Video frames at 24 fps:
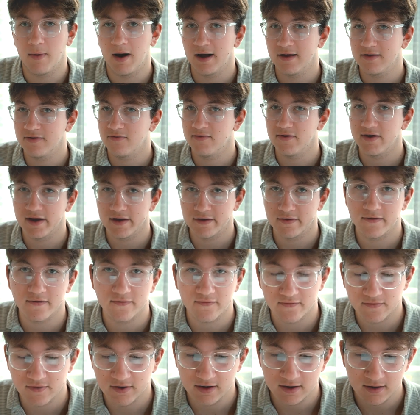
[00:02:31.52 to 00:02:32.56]
buy two, get two
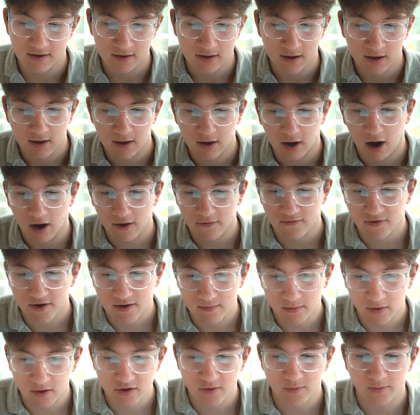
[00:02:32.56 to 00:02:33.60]
free,
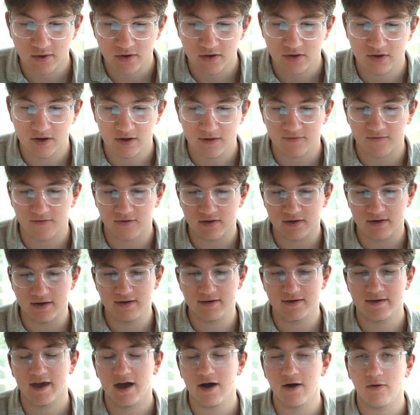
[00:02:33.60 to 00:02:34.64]
offering multiple units for a
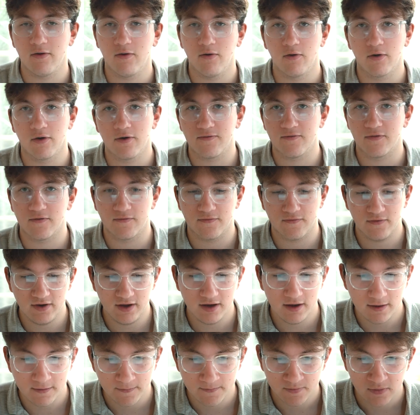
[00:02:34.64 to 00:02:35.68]
discount or for
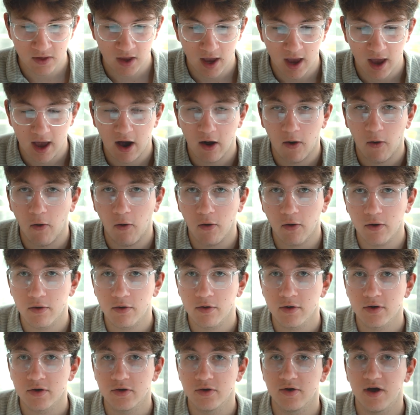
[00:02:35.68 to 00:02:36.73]
free,
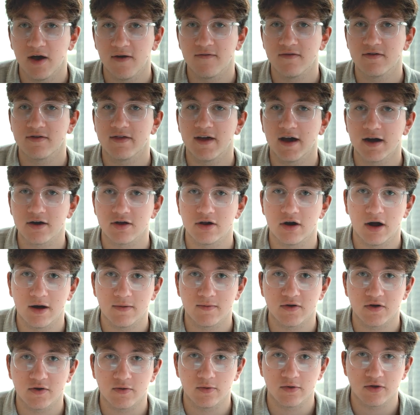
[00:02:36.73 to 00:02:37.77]
or you have a second
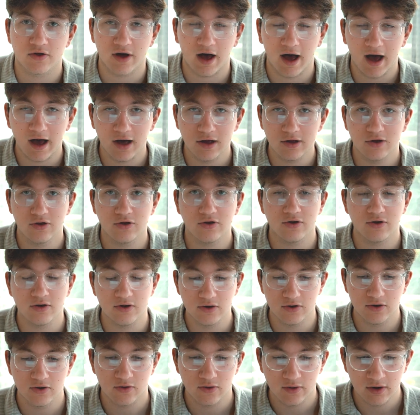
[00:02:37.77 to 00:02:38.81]
option, which I usually
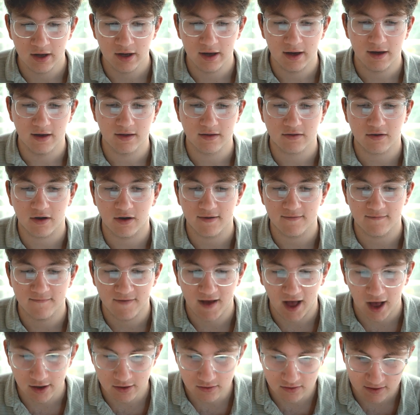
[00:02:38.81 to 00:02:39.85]
do, it's called
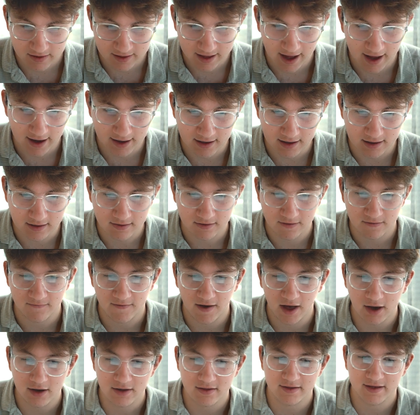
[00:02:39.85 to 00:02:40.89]
value stacking. So
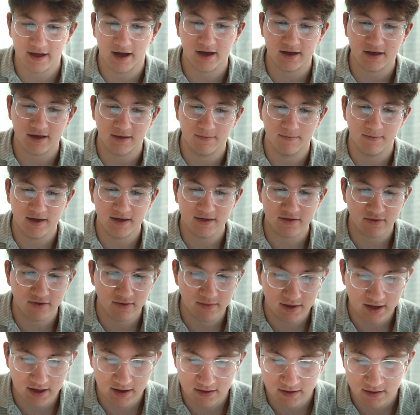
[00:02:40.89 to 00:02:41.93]
value stacking basically
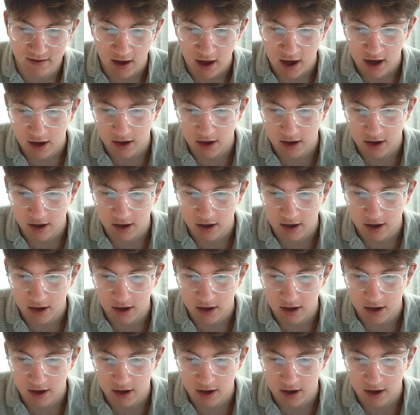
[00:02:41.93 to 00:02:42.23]
means